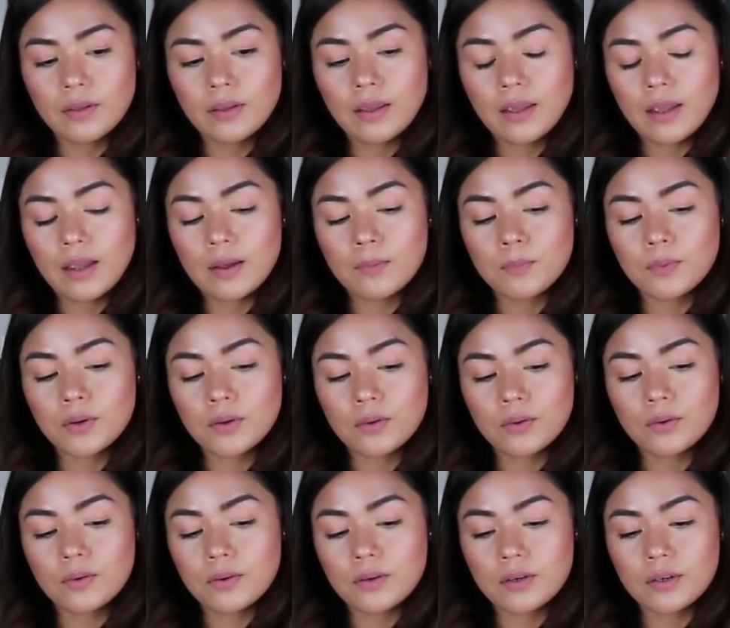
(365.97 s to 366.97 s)

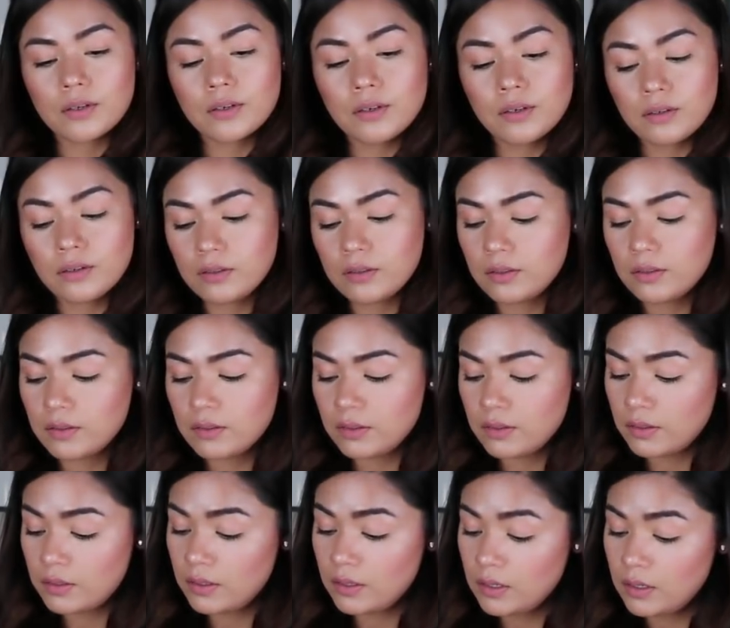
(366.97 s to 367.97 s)
Capricorn?
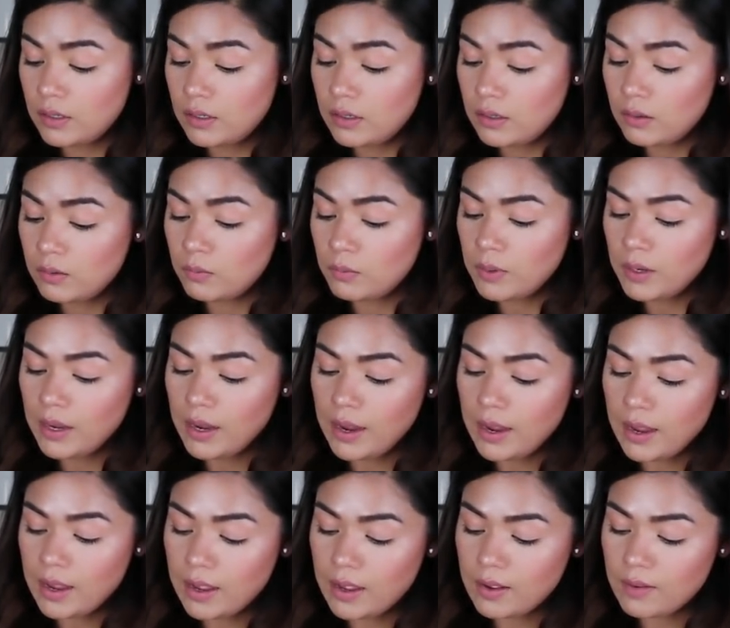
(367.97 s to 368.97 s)
We
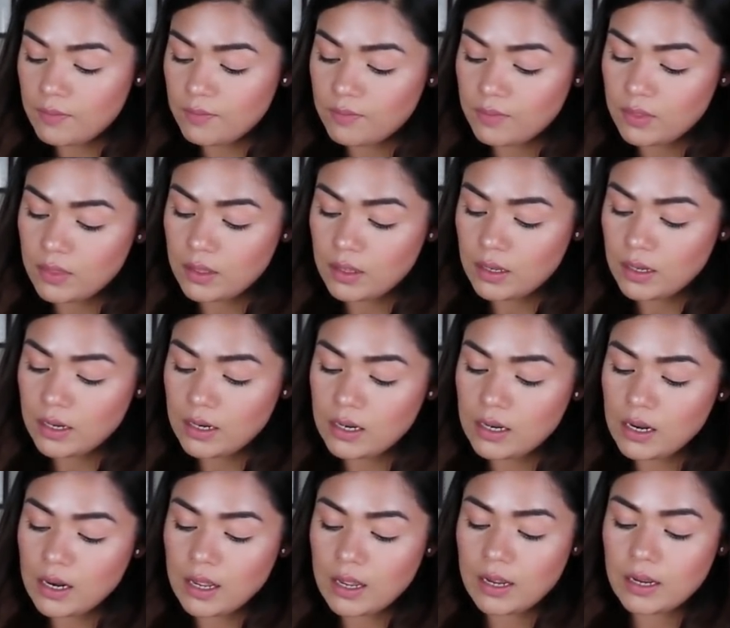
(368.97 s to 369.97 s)
have the
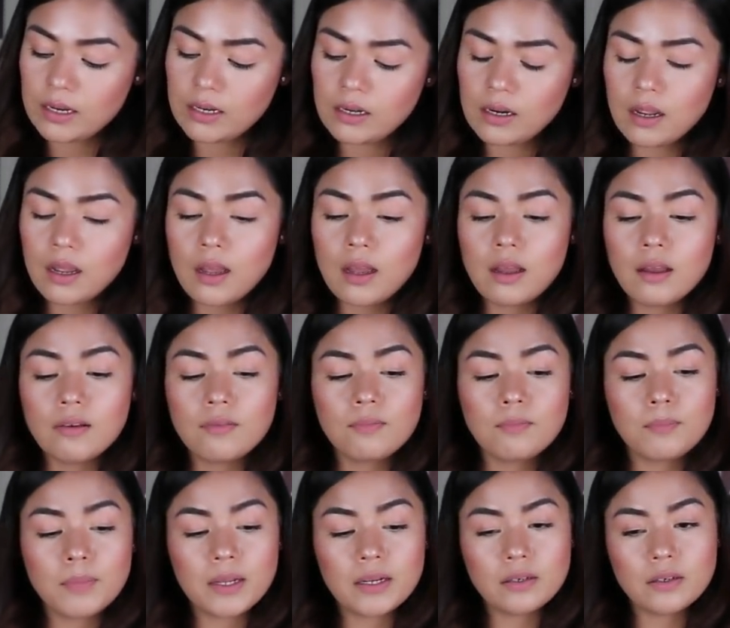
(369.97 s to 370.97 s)
Nine of
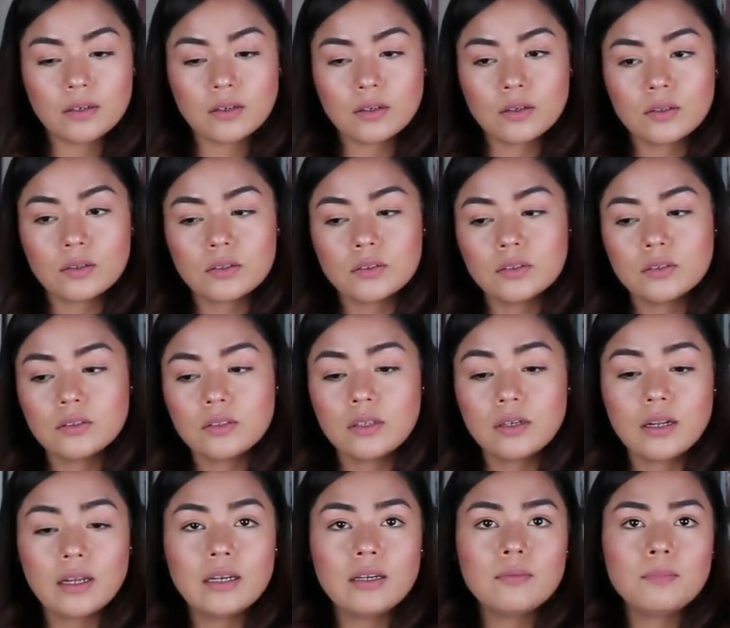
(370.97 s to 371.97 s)
Pentacles. The
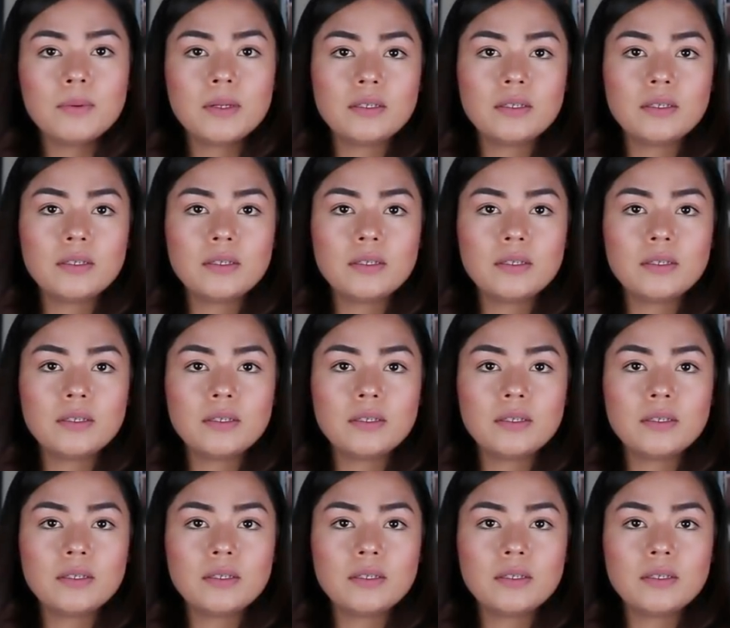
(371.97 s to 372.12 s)
Nine of